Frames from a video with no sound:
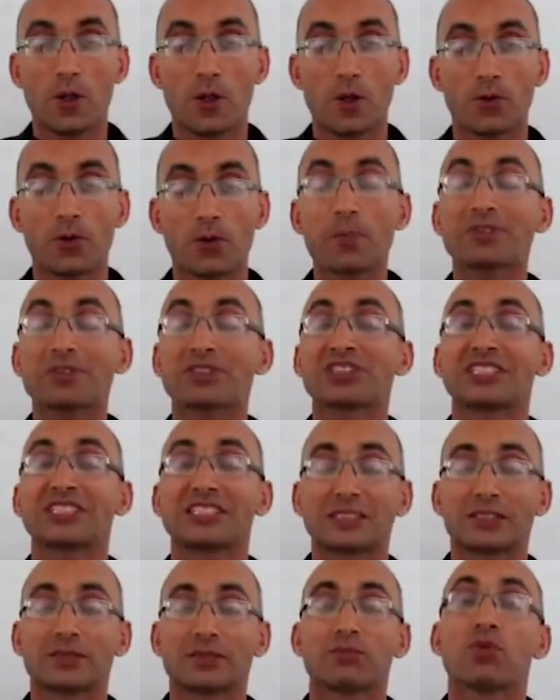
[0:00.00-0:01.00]

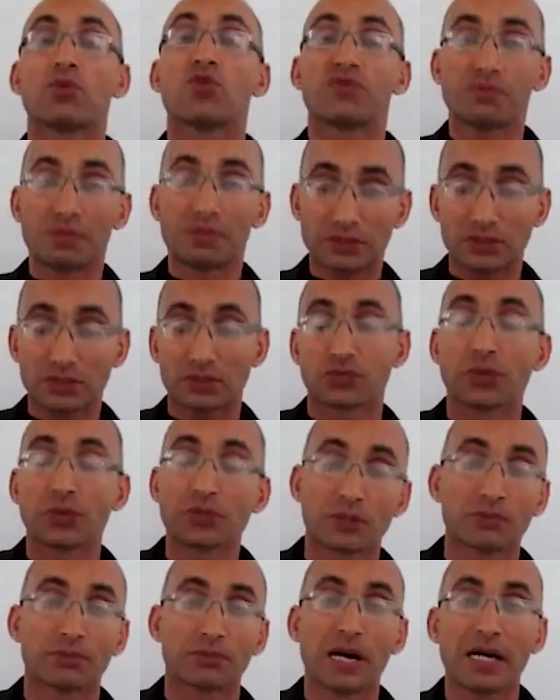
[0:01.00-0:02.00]
romanticist movement
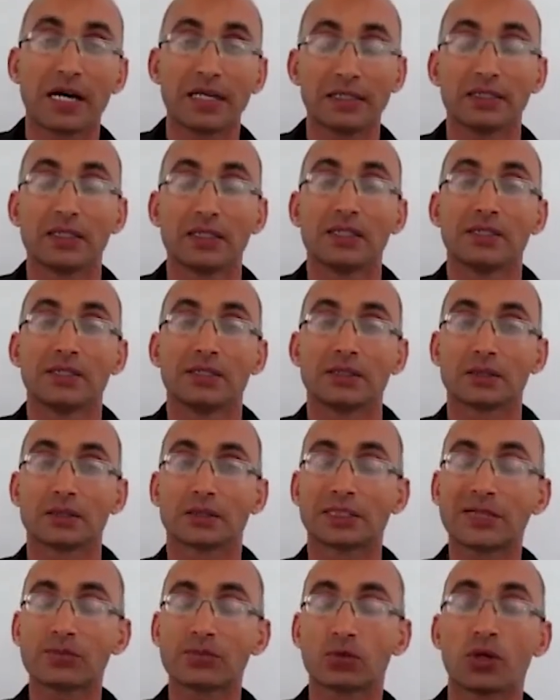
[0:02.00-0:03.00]
written by
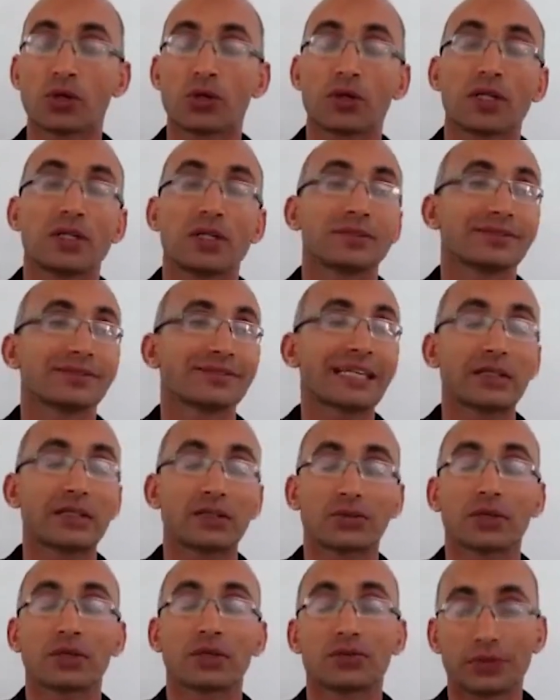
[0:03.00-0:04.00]
Samuel
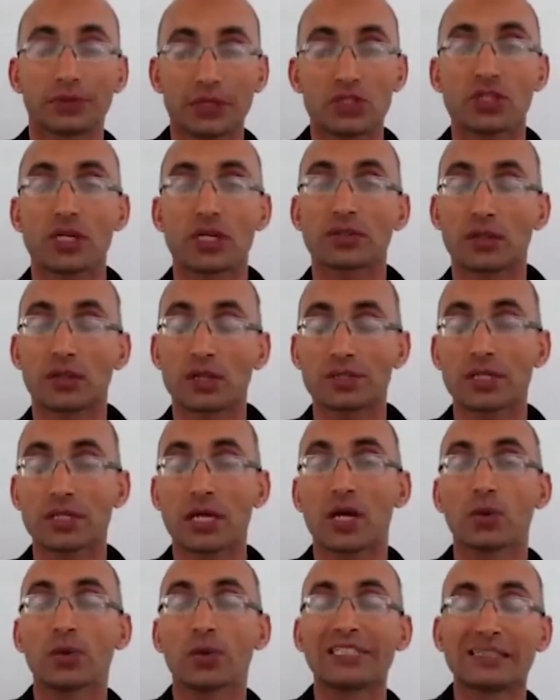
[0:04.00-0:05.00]
Taylor Coleridge and
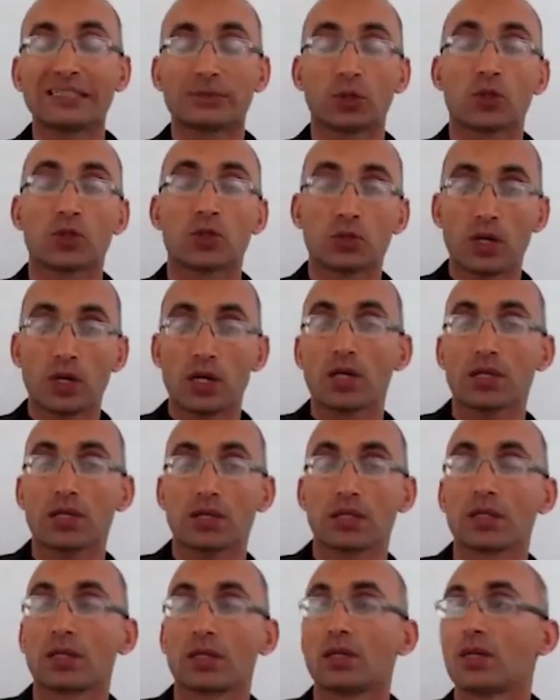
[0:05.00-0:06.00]
also William
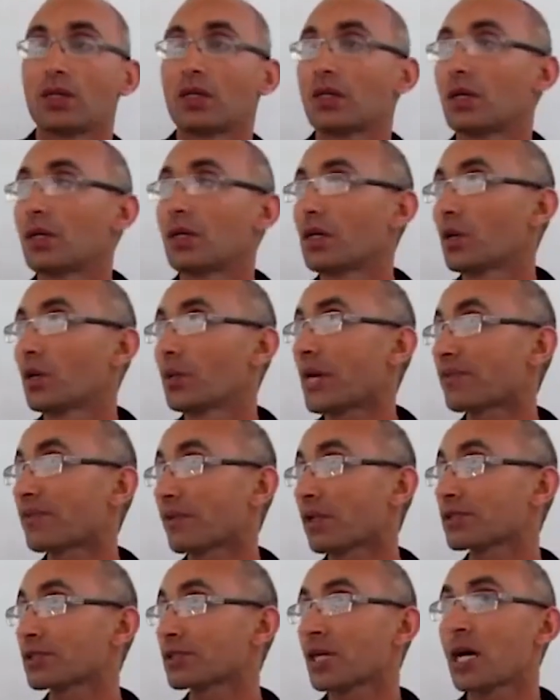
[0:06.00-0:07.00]
Wordsworth. We have
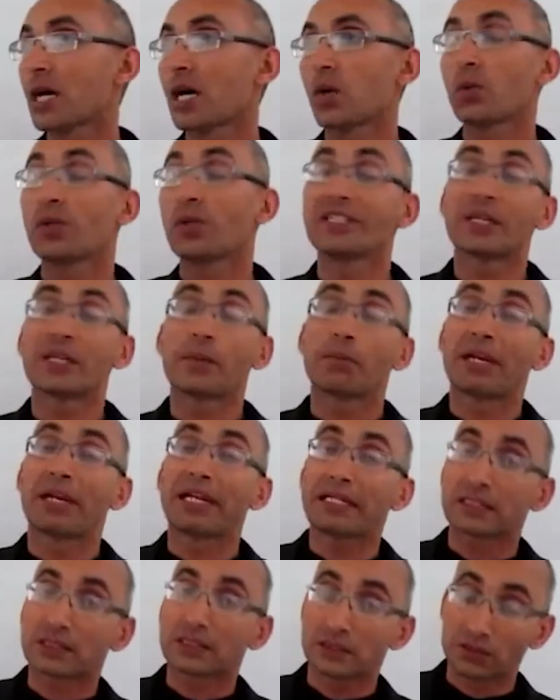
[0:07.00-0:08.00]
also William
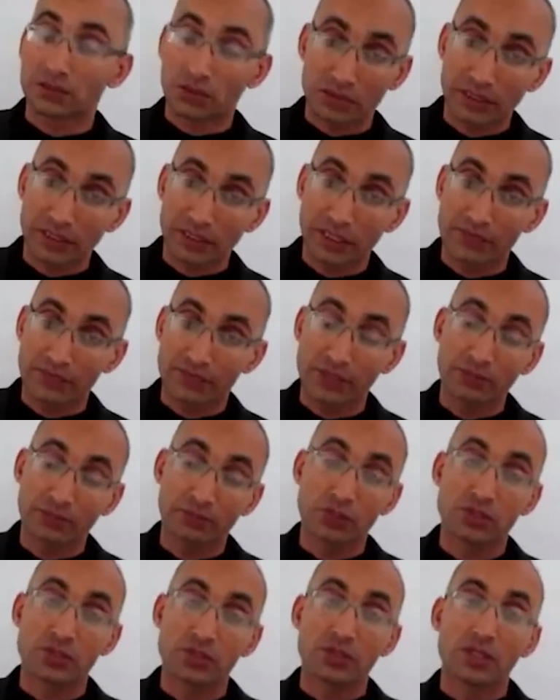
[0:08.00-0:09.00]
Blake's, okay,
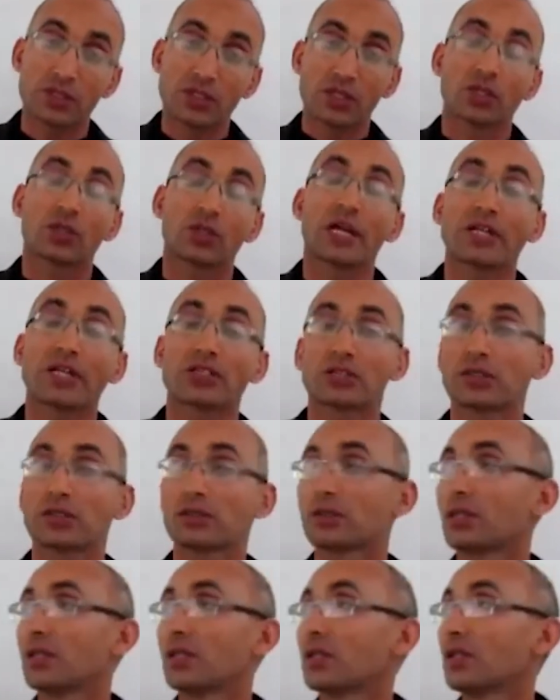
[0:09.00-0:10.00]
famous collection,